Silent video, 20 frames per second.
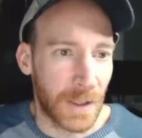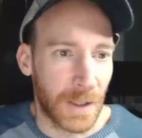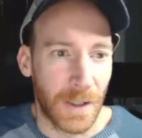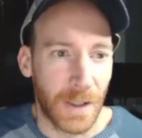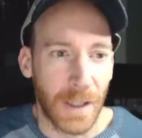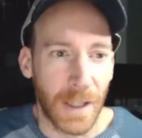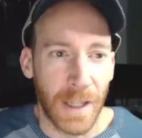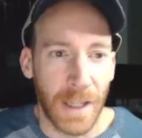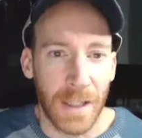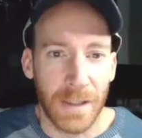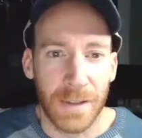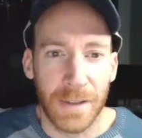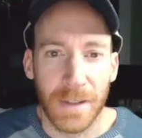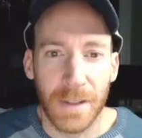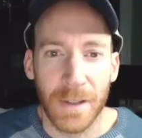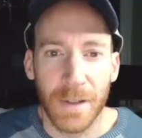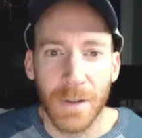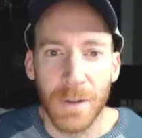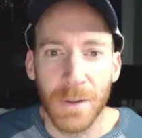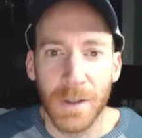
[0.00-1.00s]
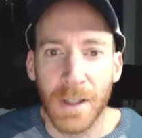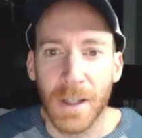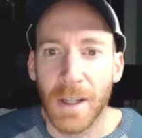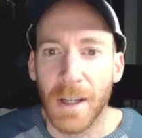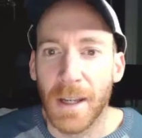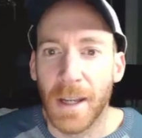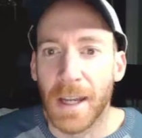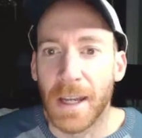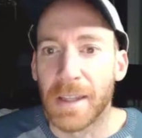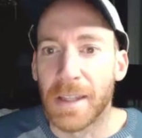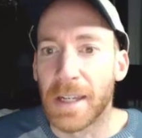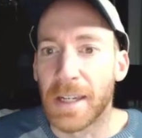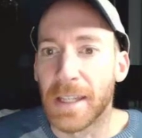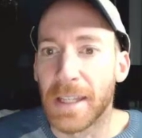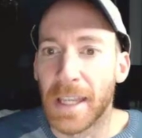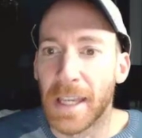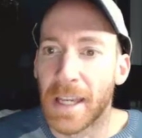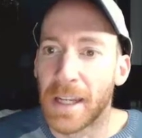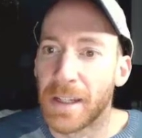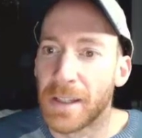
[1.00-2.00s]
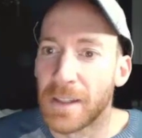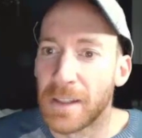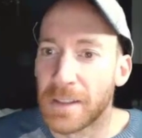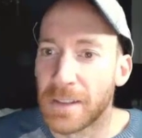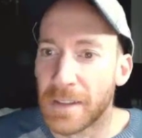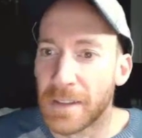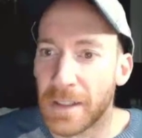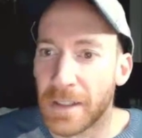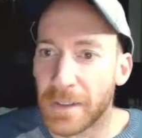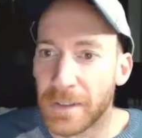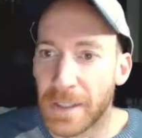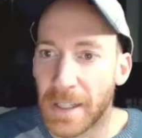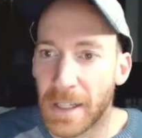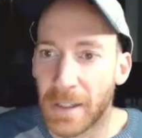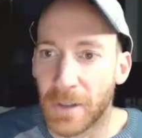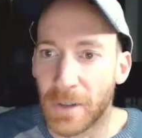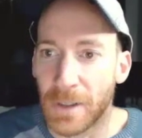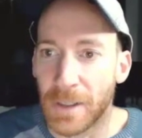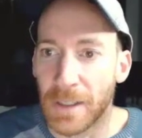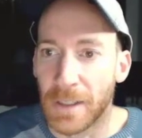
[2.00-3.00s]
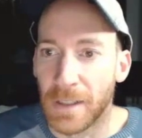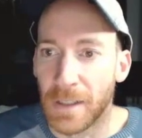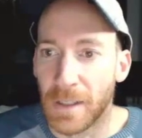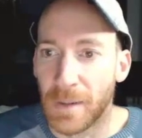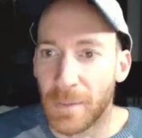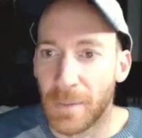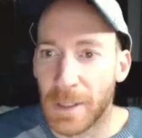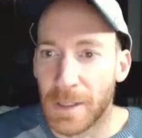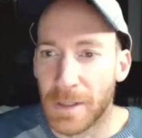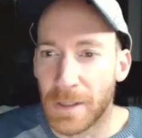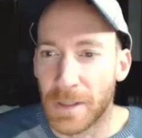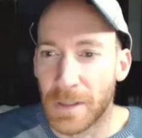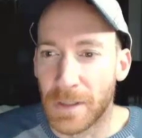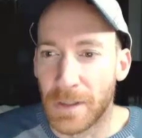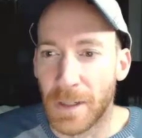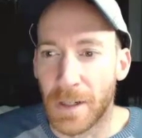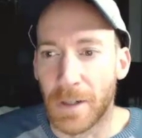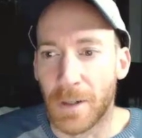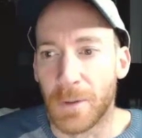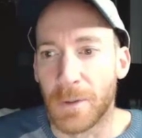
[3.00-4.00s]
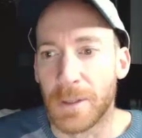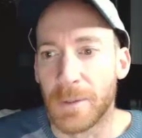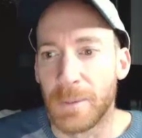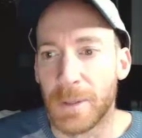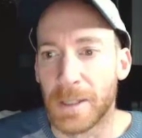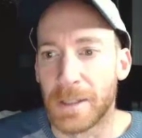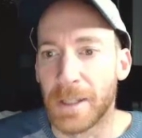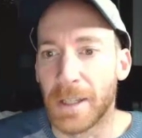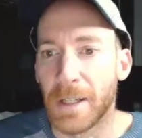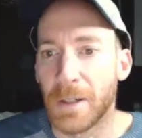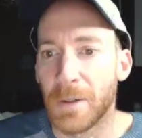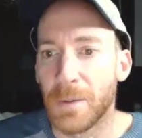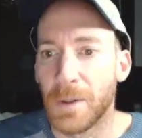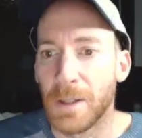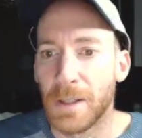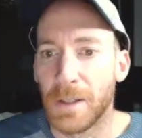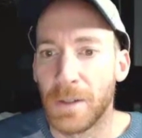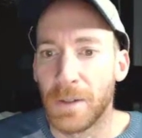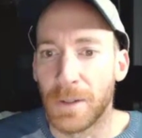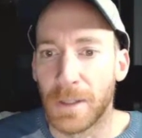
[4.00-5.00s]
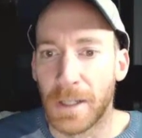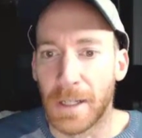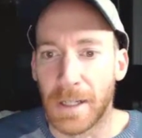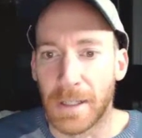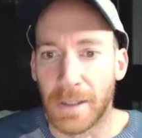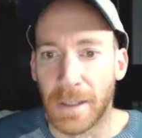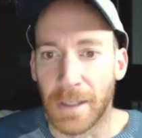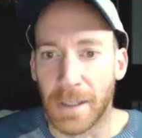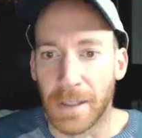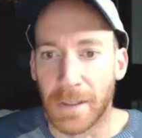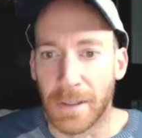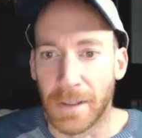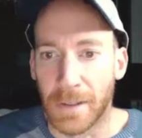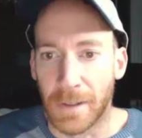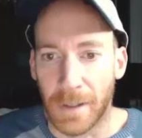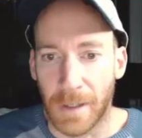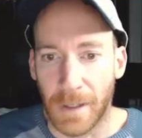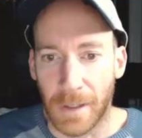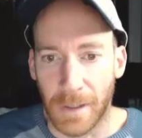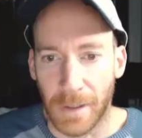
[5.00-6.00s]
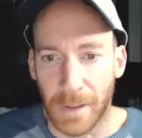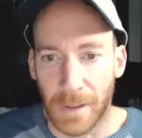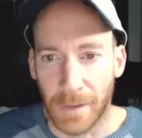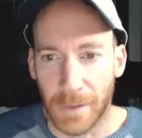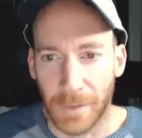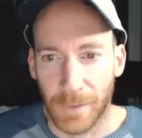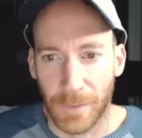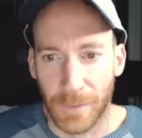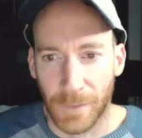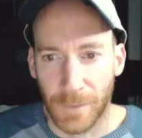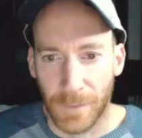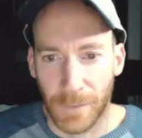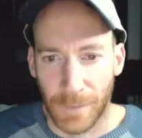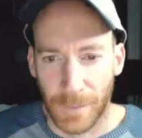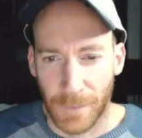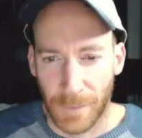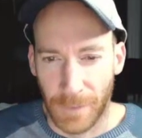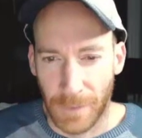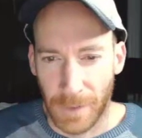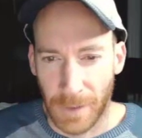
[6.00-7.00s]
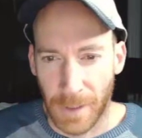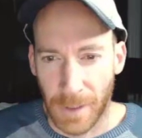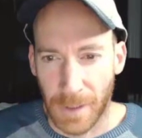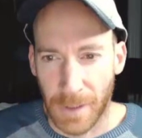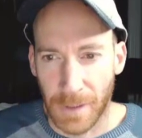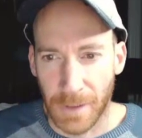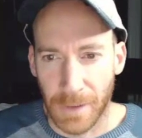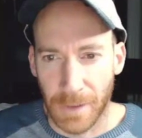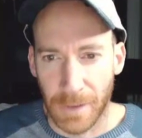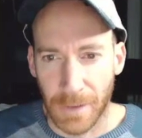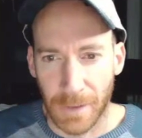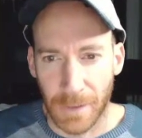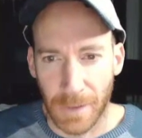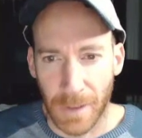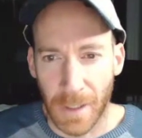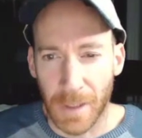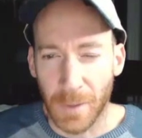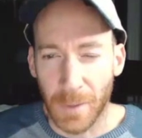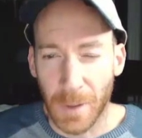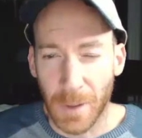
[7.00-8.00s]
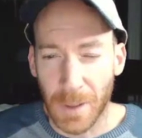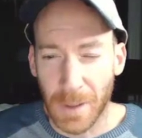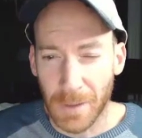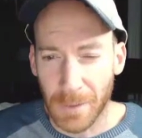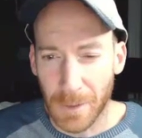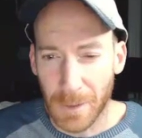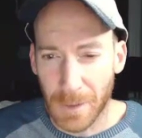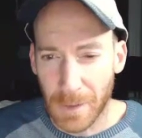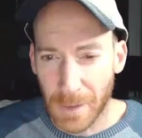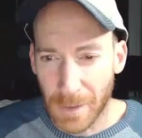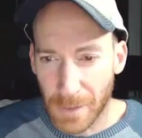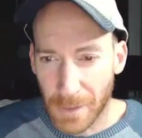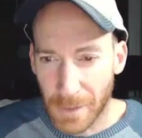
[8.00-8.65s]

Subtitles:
click on A2, and then again in the styles gallery, it might not always be a title one. You could add like a heading one, was